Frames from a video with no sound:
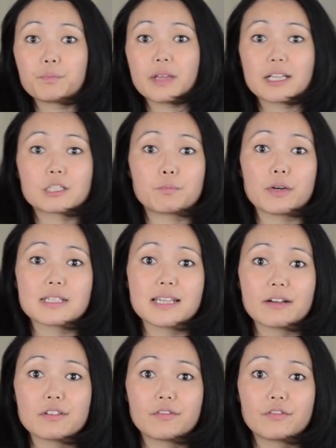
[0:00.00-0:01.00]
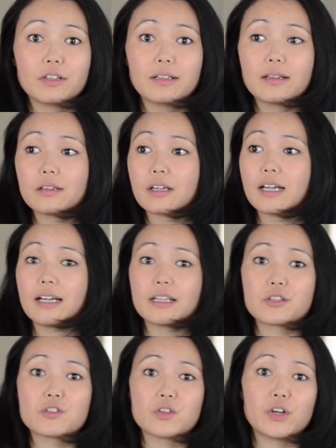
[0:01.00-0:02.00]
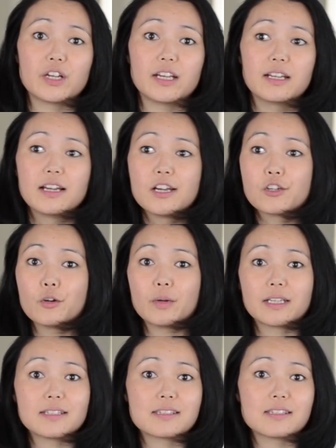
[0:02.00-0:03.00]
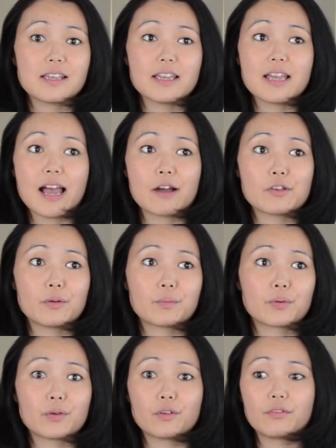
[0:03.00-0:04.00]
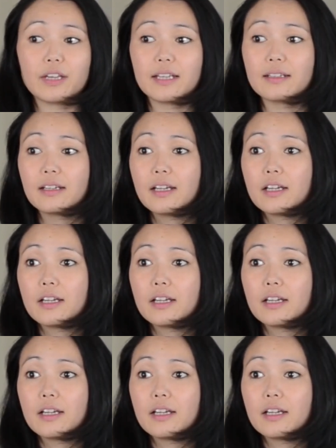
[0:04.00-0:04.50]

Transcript: express how you're feeling. You can't exert it. No one can see how you're improving.